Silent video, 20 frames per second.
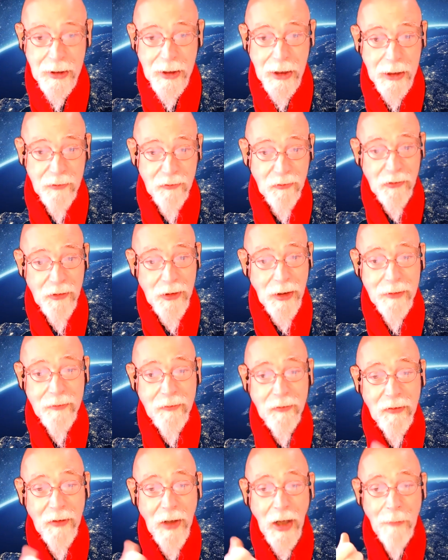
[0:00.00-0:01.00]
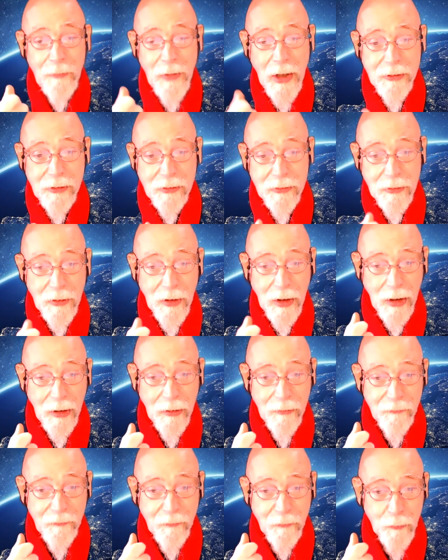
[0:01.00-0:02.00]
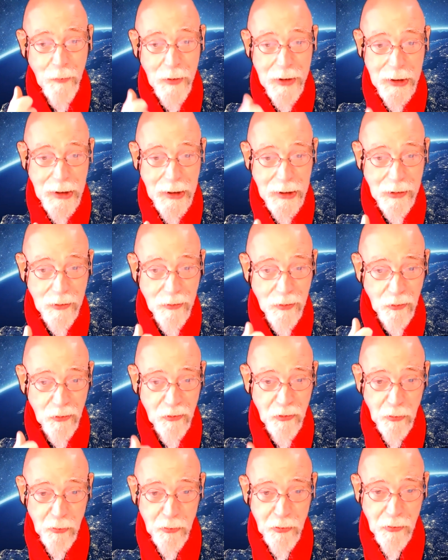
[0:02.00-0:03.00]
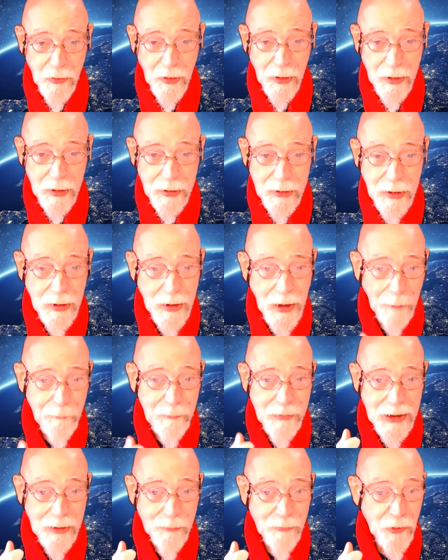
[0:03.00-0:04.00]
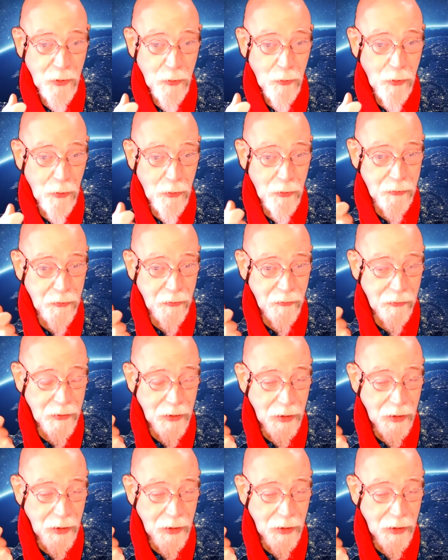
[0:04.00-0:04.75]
It's not a matter of reading the sutra and being able to quote